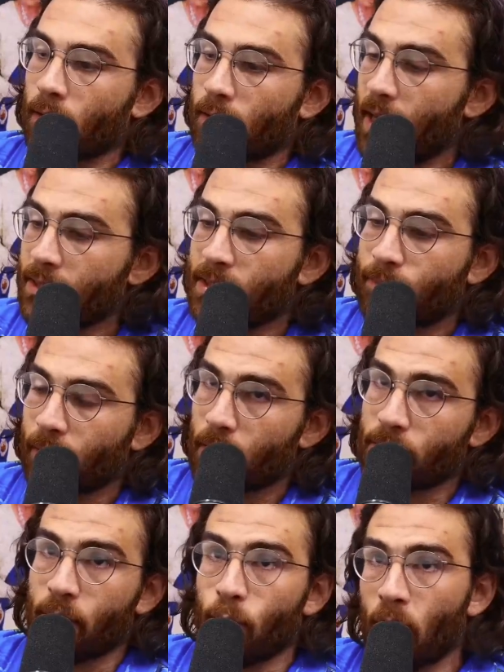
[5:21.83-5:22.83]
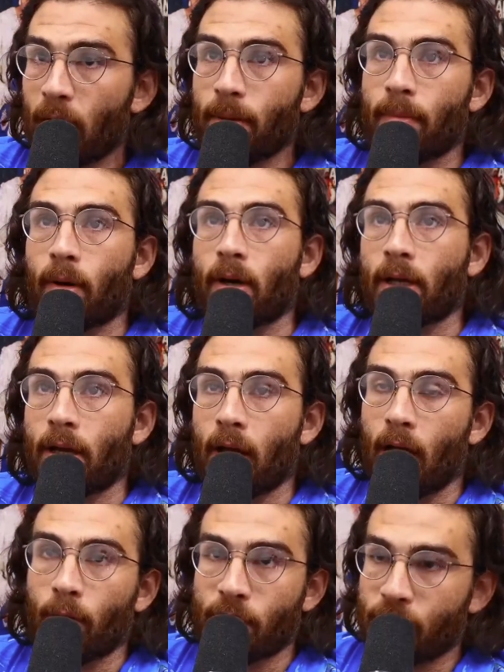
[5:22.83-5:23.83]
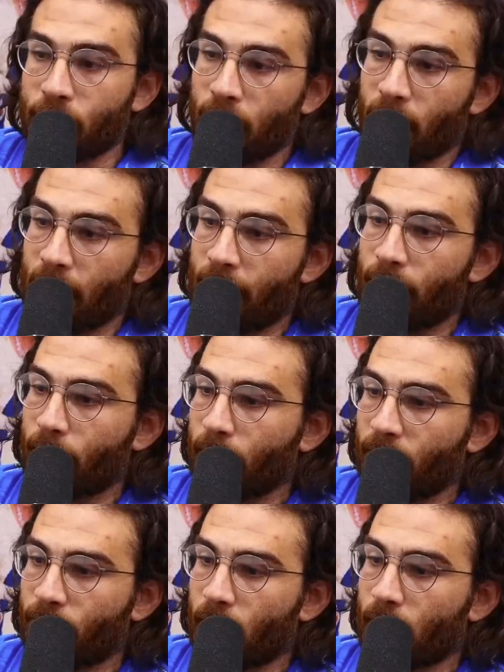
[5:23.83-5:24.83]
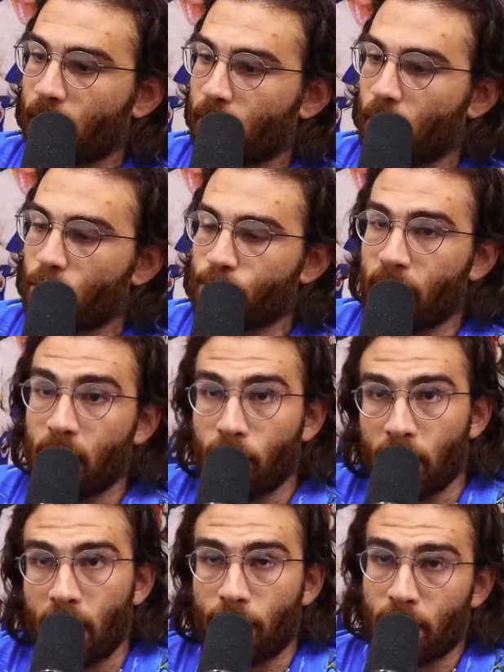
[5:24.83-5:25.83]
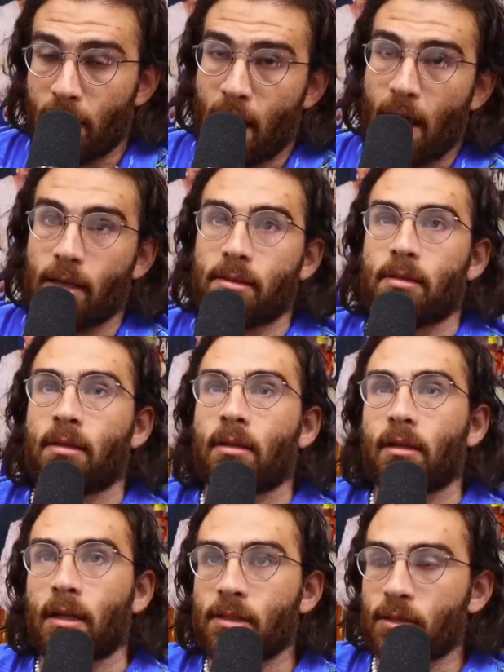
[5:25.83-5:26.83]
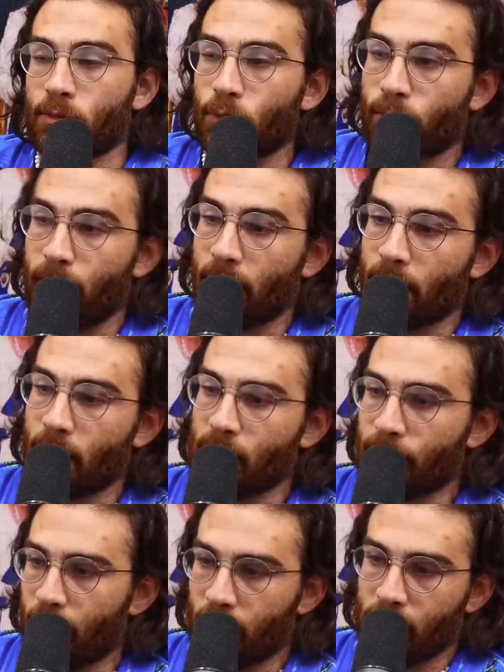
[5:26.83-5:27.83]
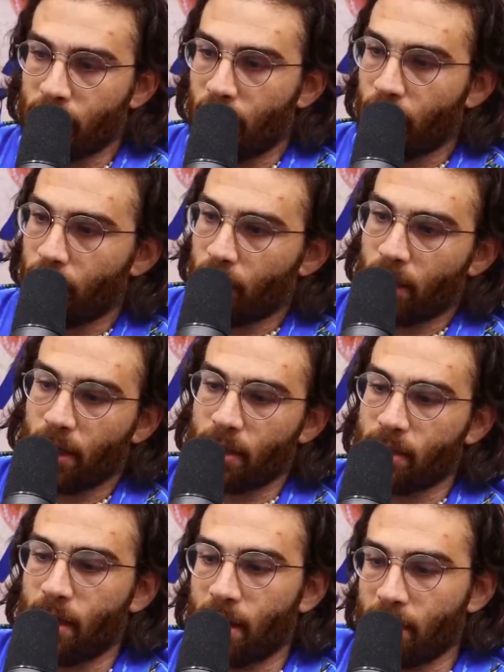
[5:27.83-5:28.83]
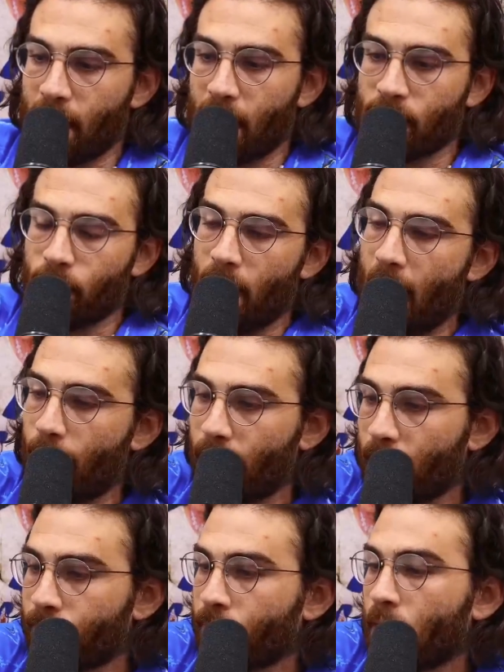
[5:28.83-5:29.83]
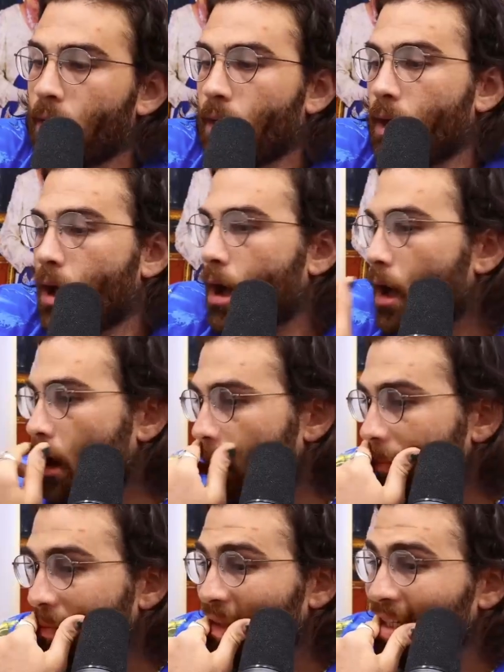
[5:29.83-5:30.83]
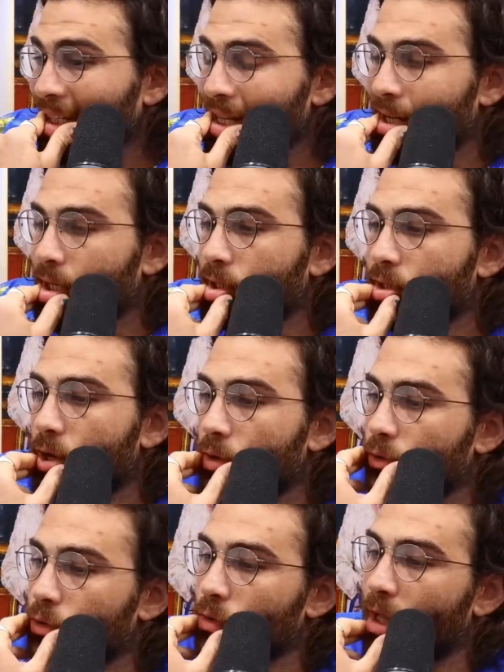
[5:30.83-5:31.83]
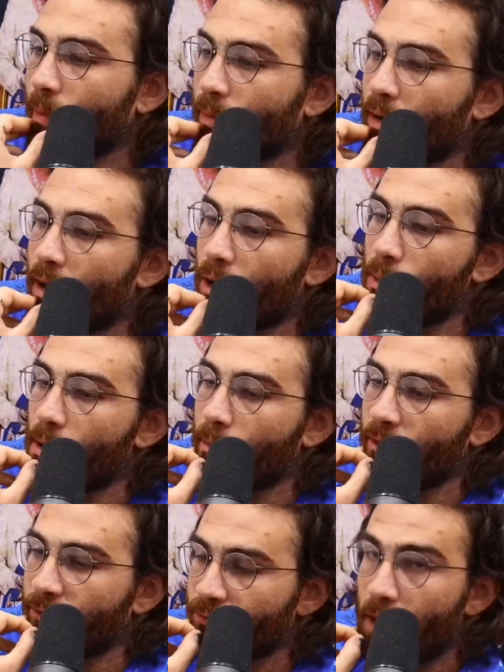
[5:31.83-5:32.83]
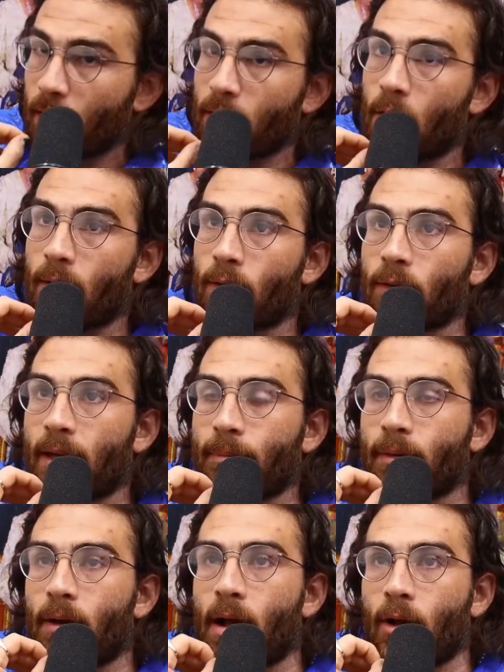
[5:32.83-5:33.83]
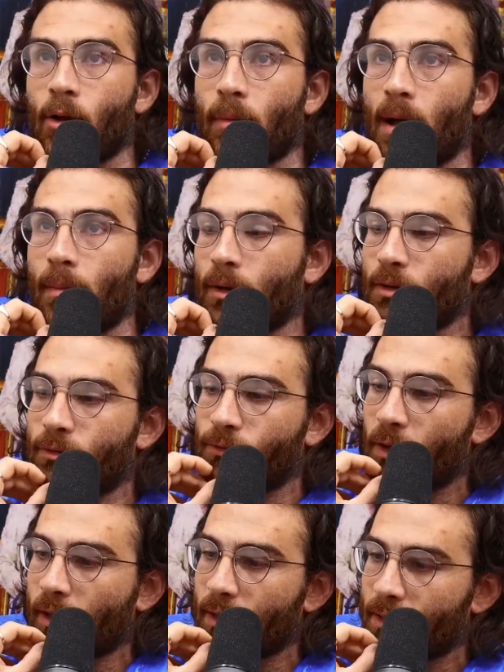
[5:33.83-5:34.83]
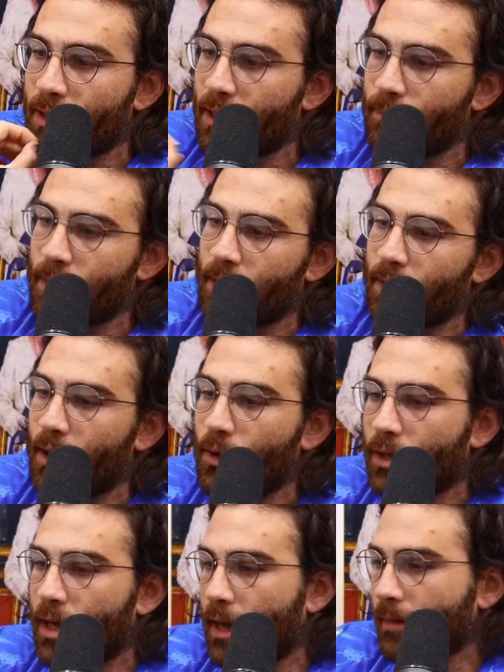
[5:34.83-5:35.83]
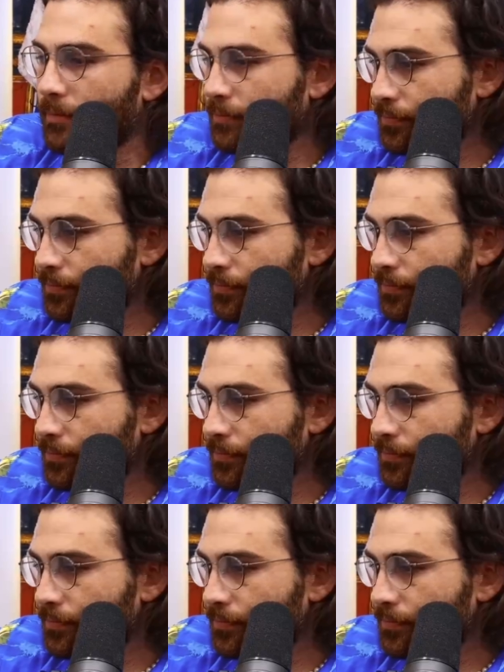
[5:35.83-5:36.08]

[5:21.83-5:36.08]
Nancy Pelosi will be burning in hell when she inevitably fucking croaks, but evil never dies, unless it's Ruth Bader Ginsburg. So I guess that's what happened. Also, do you like Barack Obama? Fuck no, I don't like Barack Obama. Are you fucking kidding me? Okay.